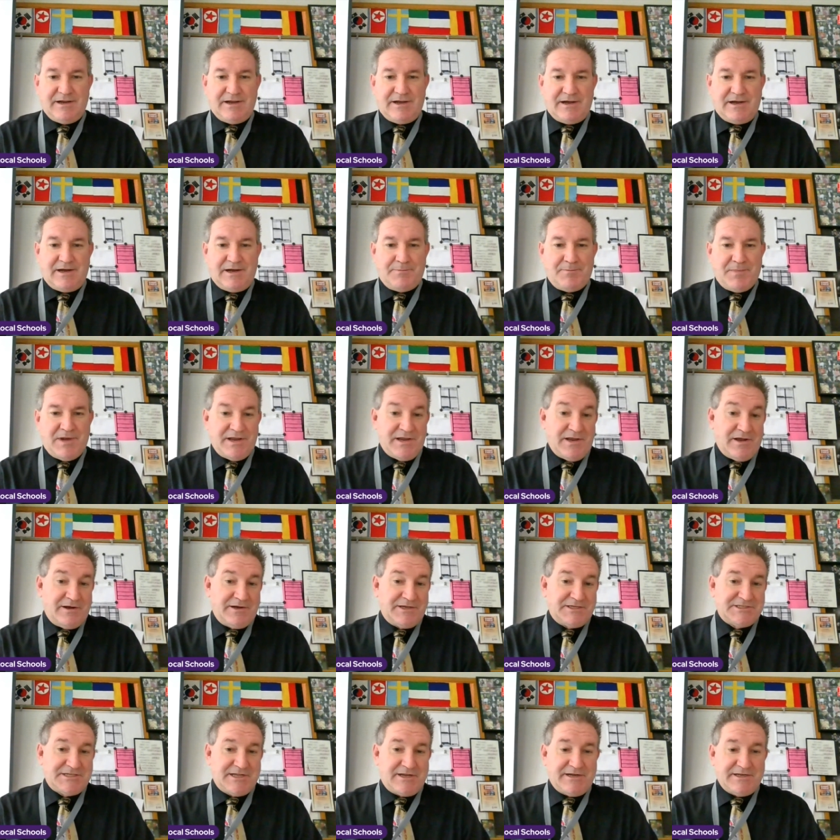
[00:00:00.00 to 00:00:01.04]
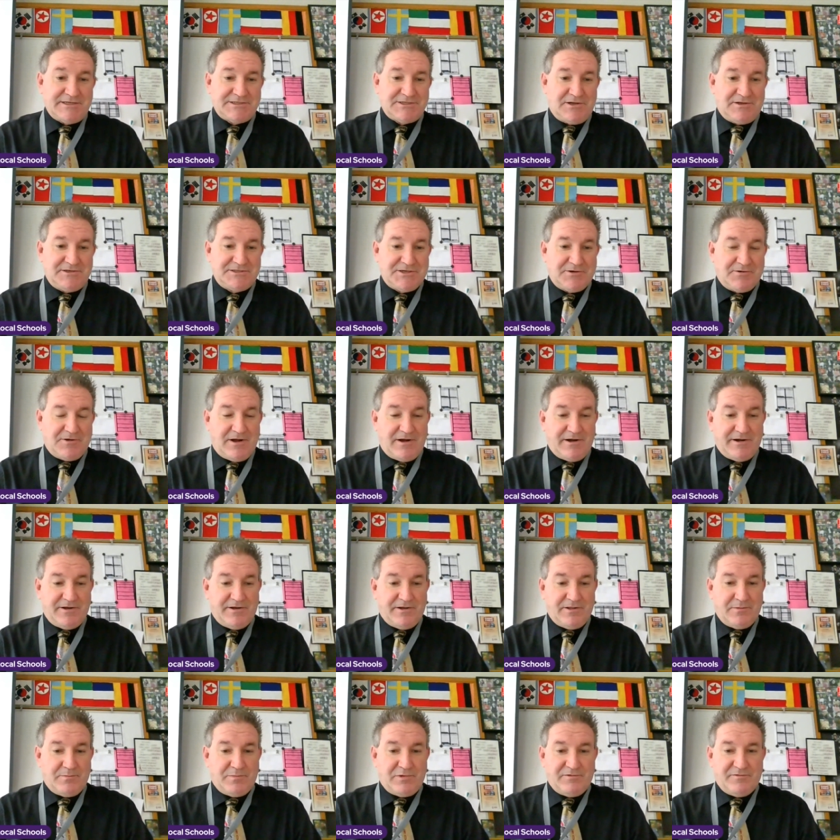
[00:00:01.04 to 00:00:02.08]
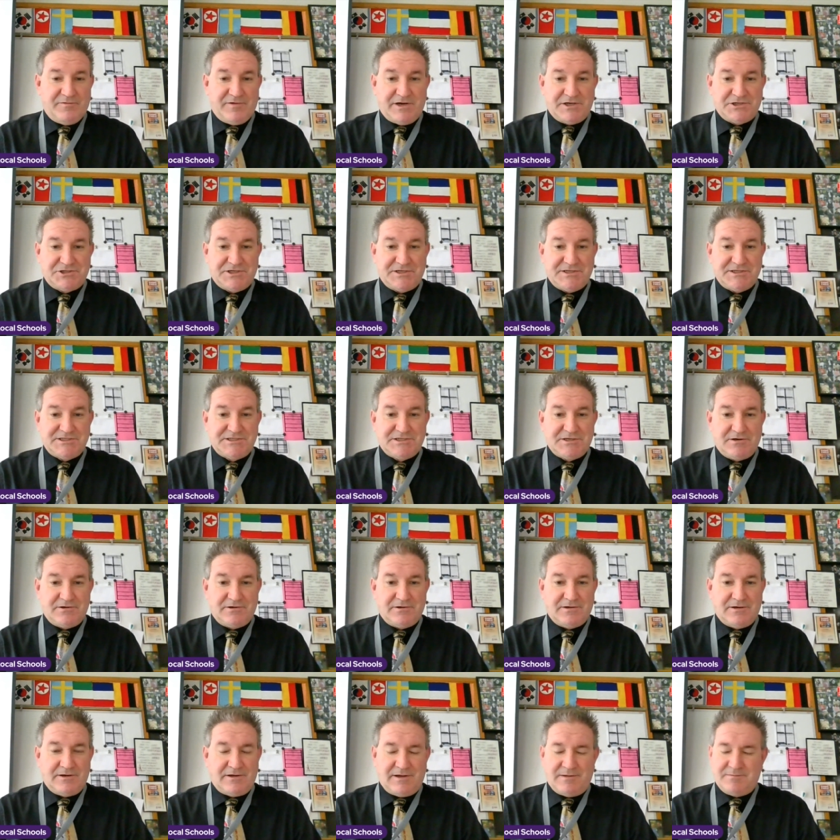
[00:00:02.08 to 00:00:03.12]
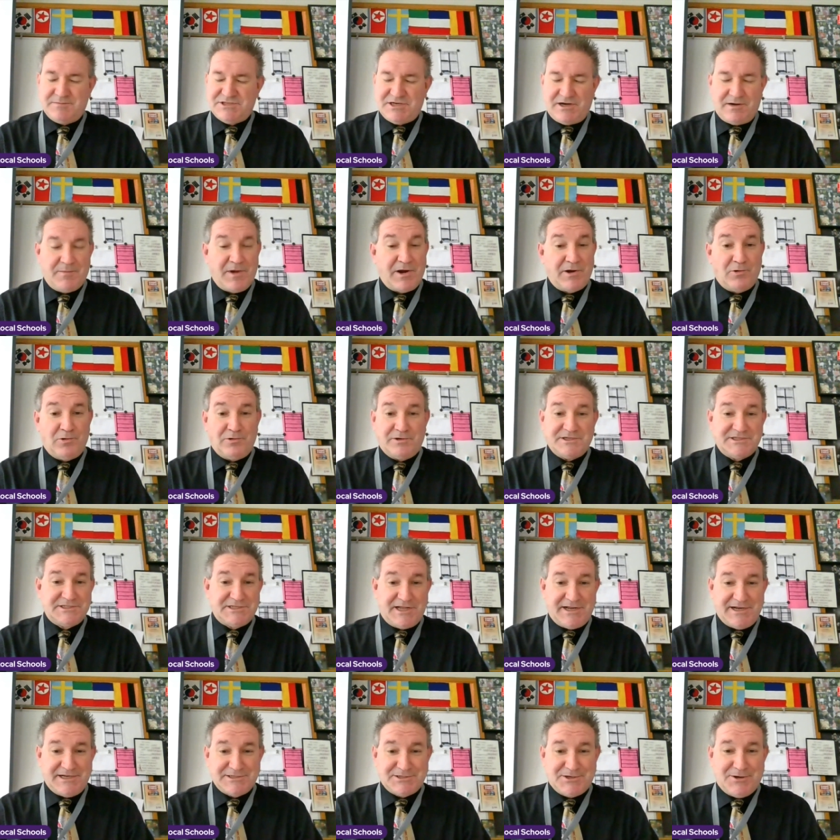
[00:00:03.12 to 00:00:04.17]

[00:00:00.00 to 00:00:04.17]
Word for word: uh, my youngest son has also gone into the profession i'm sorry my oldest son has